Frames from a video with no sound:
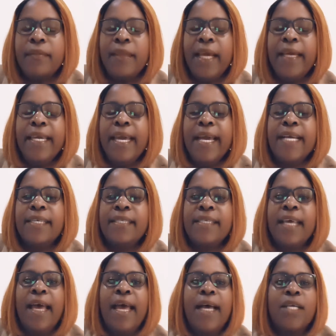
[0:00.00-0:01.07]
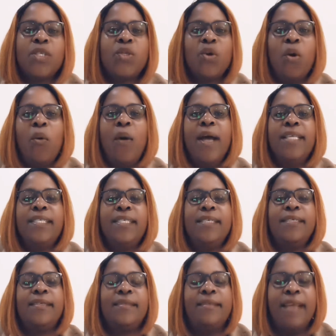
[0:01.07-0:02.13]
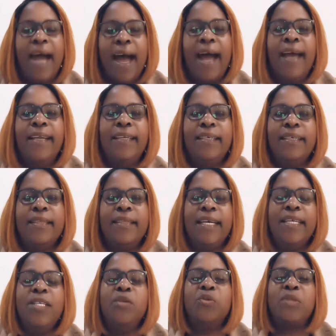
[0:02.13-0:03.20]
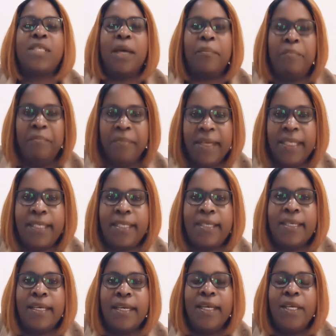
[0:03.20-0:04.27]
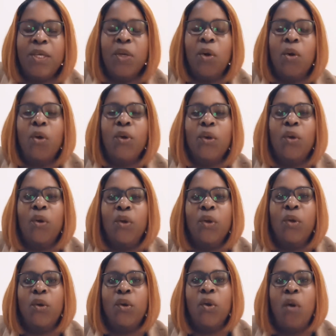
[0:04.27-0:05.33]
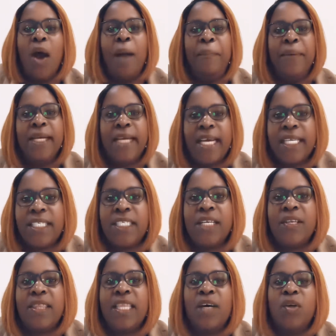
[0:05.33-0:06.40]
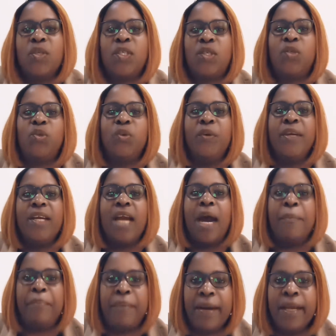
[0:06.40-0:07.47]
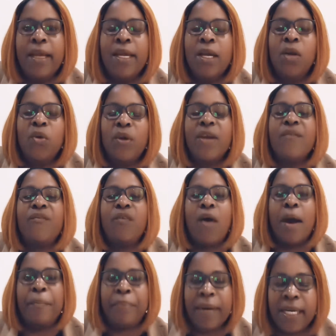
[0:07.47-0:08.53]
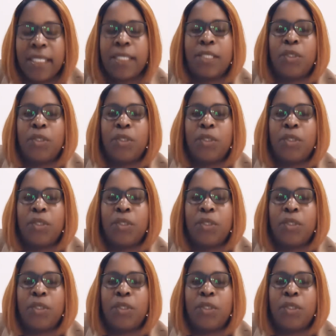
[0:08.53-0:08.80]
years. So once it's done, then you submit your application. Those doing looking for apprentice